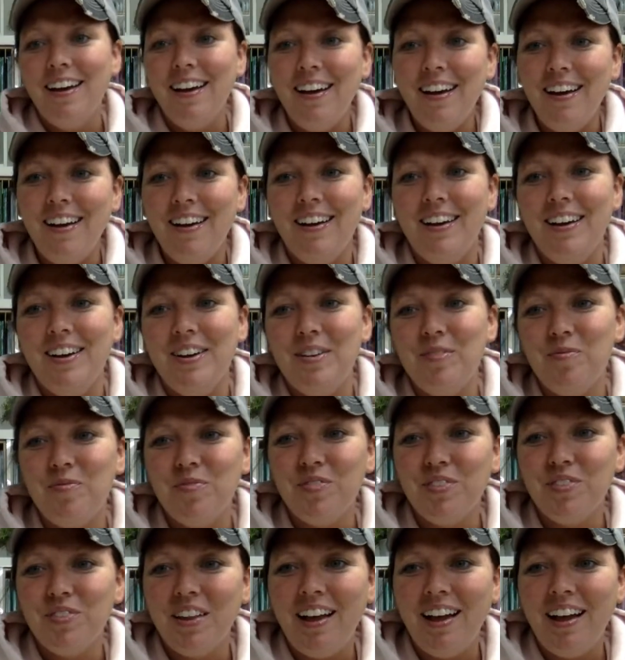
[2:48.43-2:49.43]

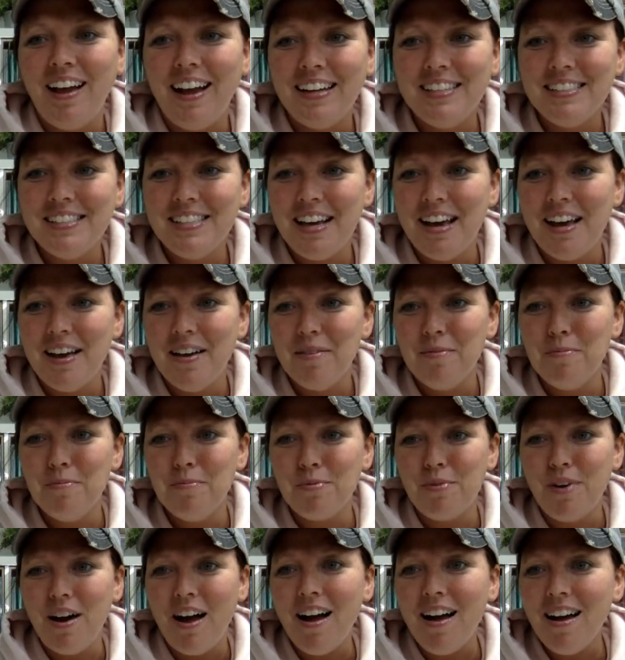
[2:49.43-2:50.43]
Um, hi,
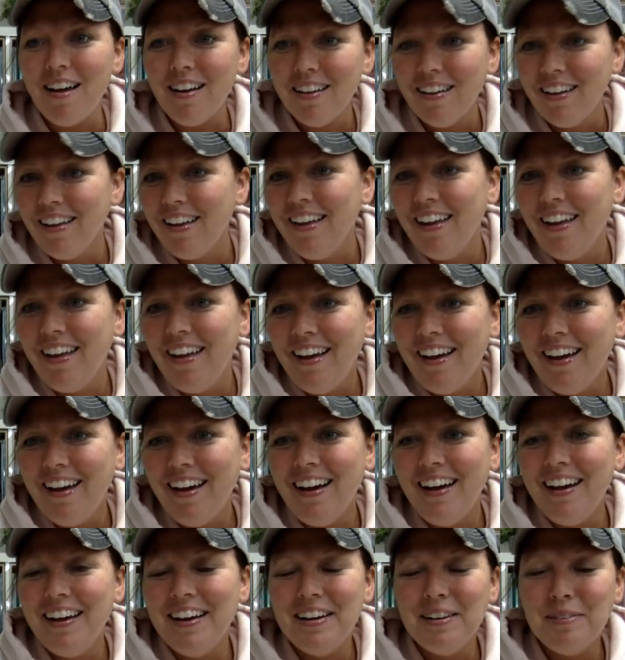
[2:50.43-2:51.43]
Deborah.
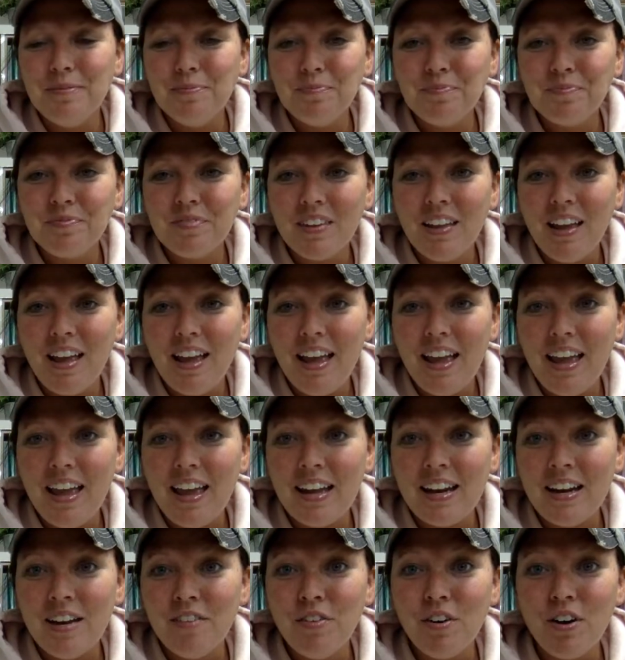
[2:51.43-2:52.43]
Um,
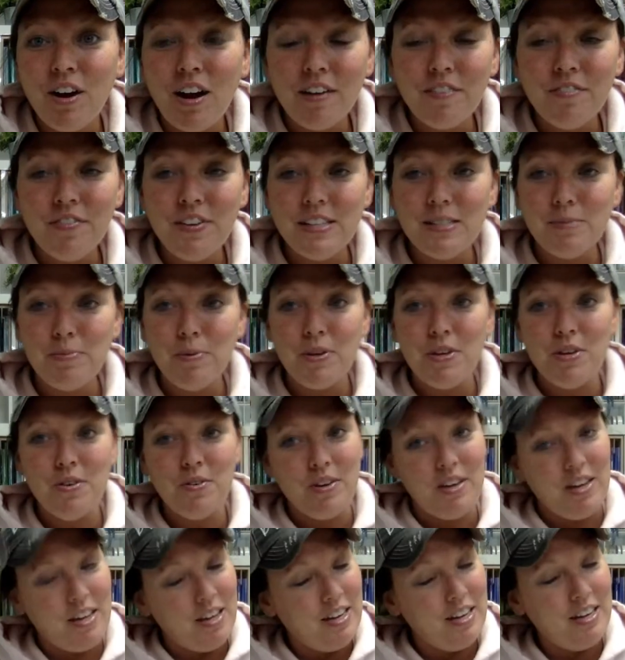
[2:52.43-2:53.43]
and if you're on Facebook, you
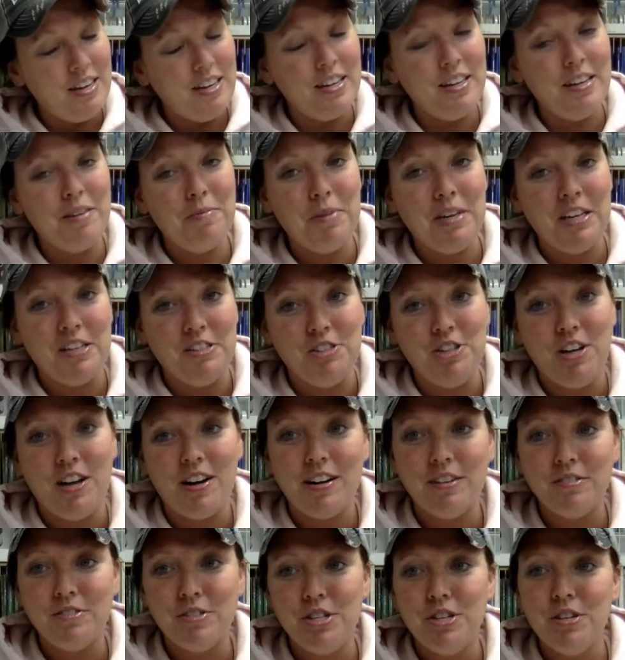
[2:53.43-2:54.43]
can give me a shout
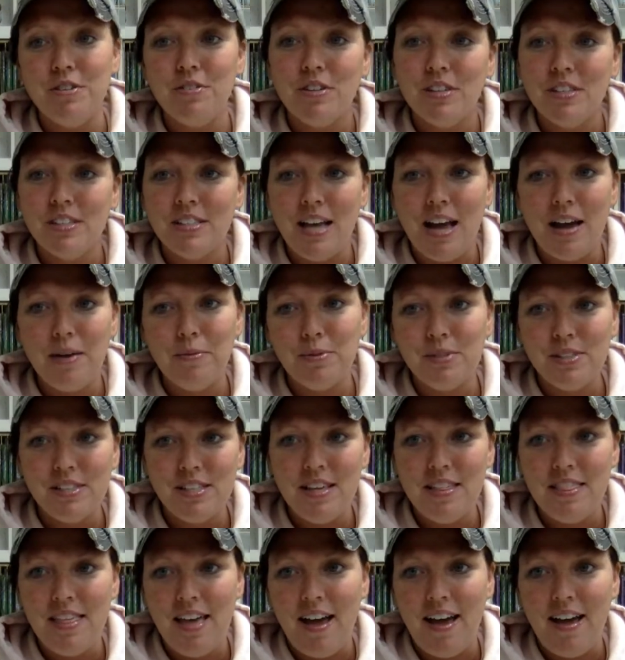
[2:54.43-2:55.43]
out too because I will
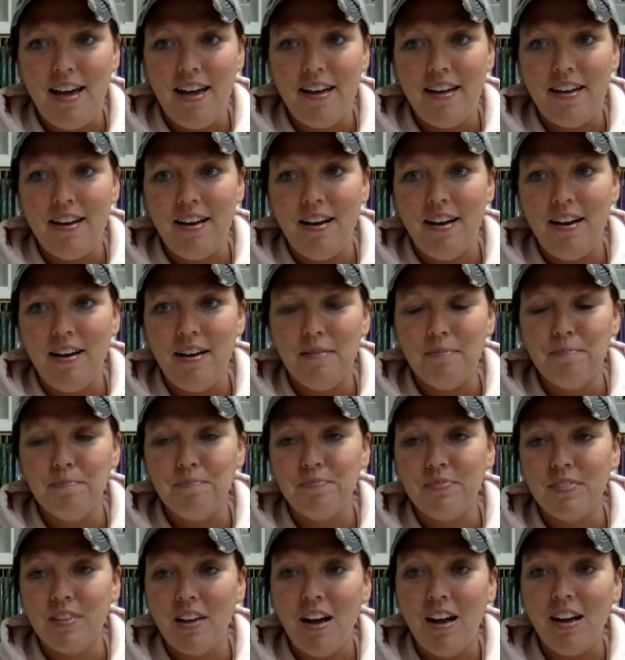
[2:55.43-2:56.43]
see that um,
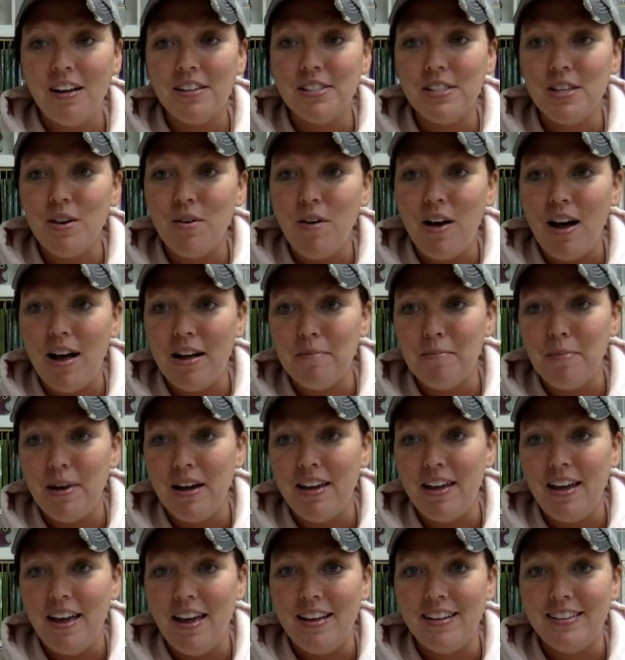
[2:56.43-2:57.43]
also on my
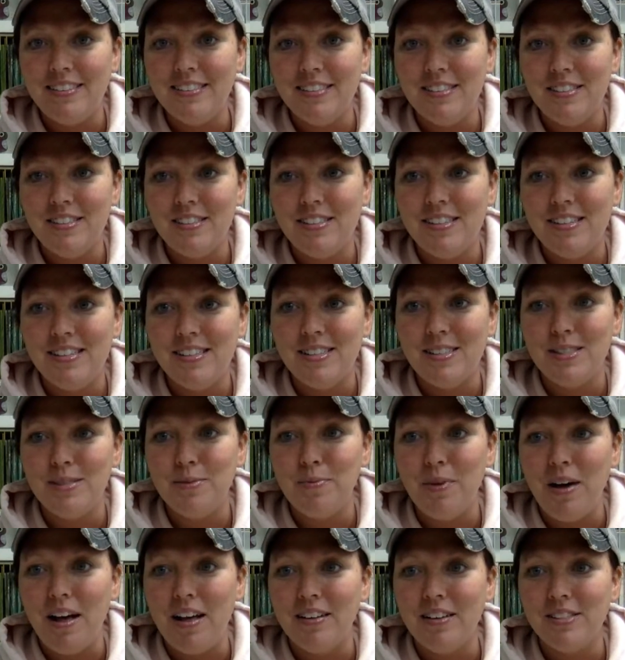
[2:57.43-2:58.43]
end as
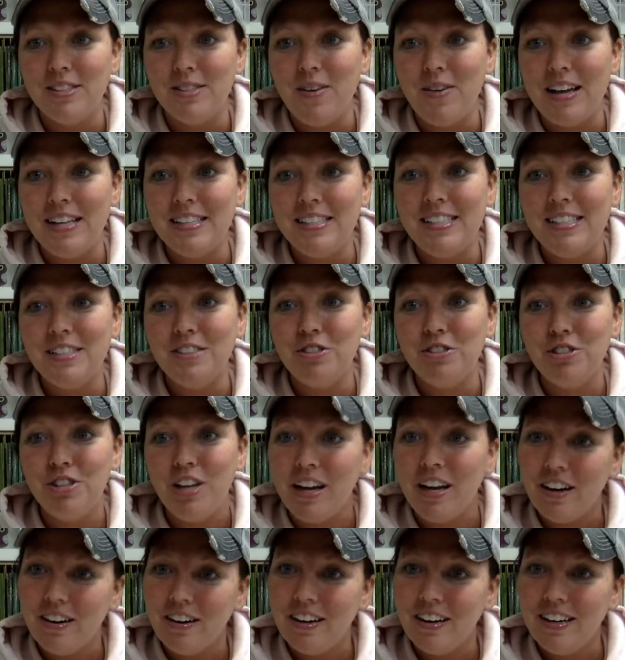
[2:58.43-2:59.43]
well. So I see
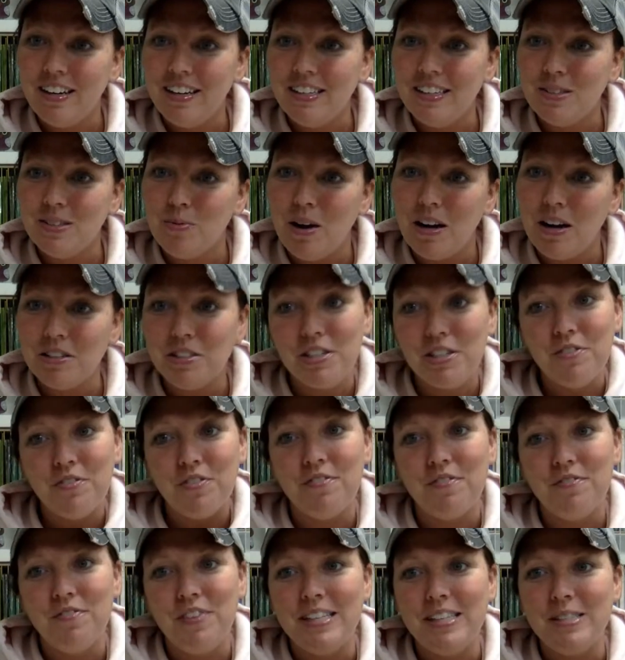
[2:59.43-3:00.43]
Sharon is watching
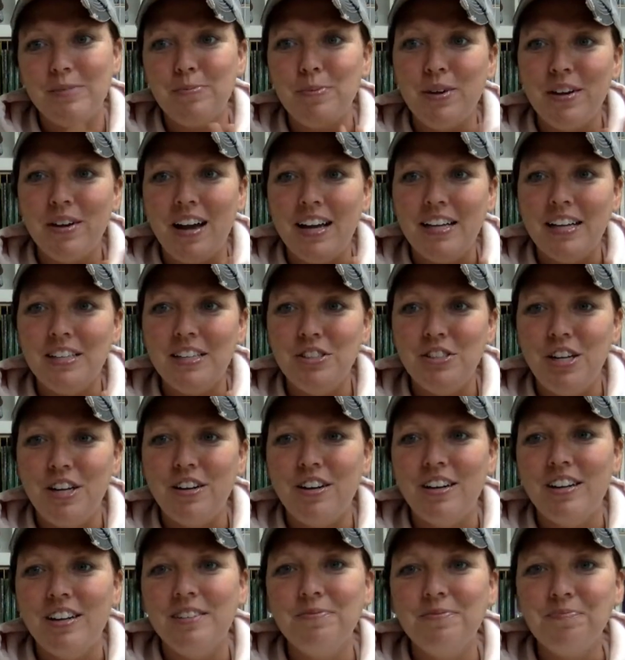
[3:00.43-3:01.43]
from Facebook. Hi,
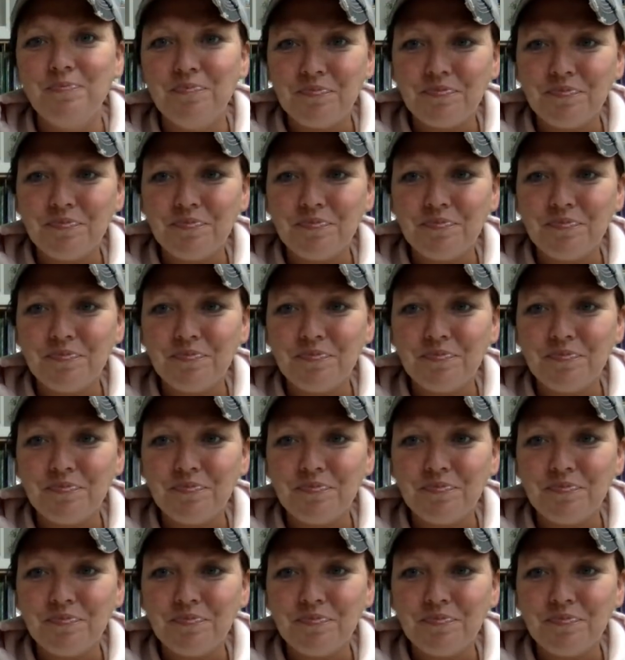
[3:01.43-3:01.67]
Sharon.